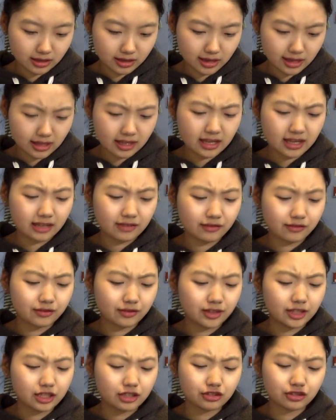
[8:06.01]
I think I
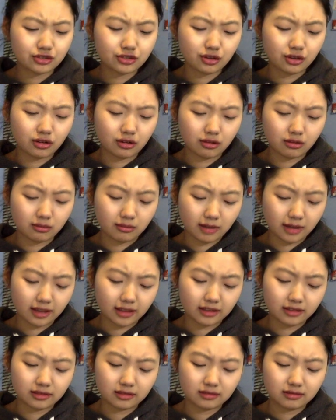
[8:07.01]
finished all
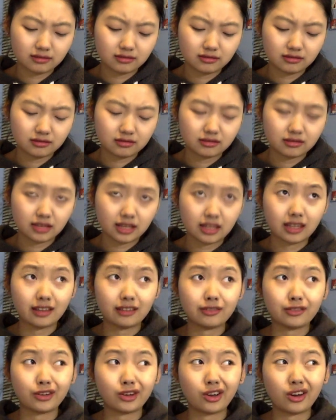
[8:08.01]
mine, and I
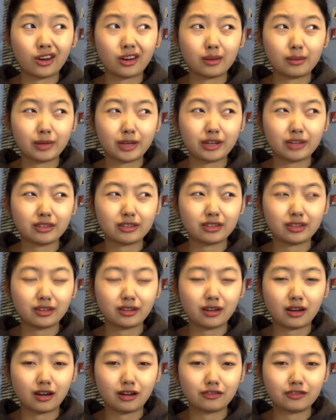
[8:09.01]
forgot about the
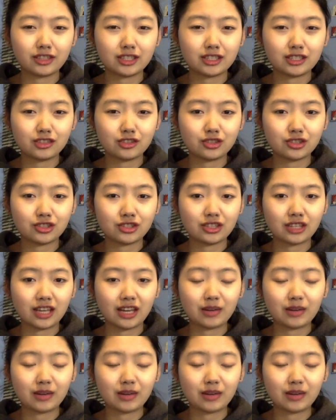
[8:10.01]
coffee situation.